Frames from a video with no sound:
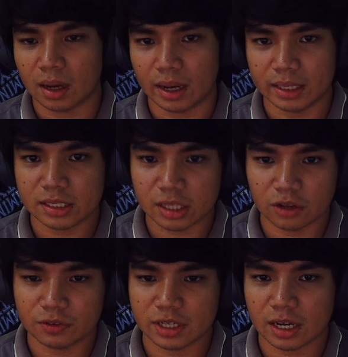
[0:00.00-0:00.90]
instead
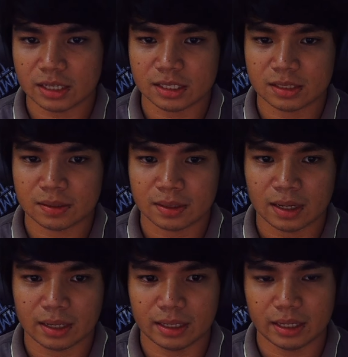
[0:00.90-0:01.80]
of just
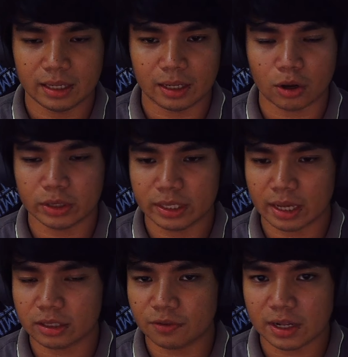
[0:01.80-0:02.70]
the
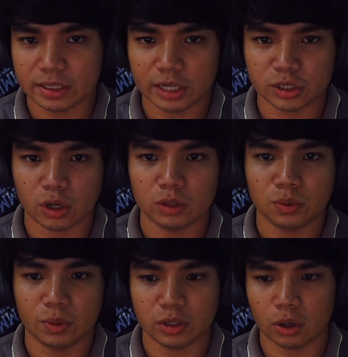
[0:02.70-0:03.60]
CodeIgniter validation, we
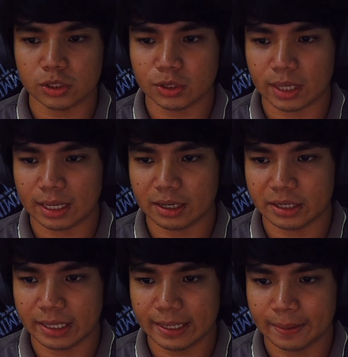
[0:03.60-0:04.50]
will also trigger
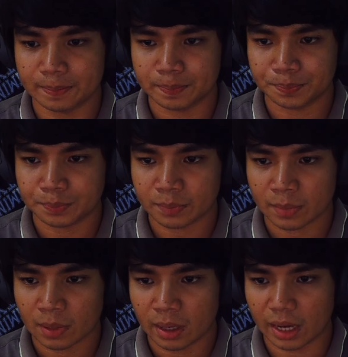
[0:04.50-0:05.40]
the
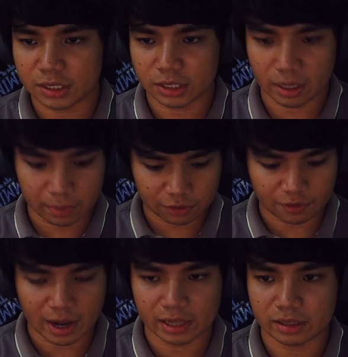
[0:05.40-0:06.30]

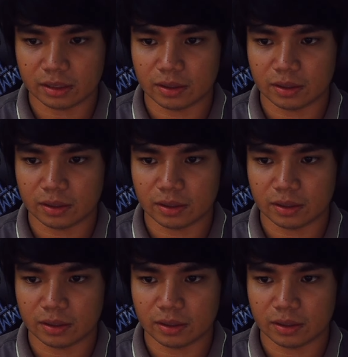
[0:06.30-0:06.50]
HTML5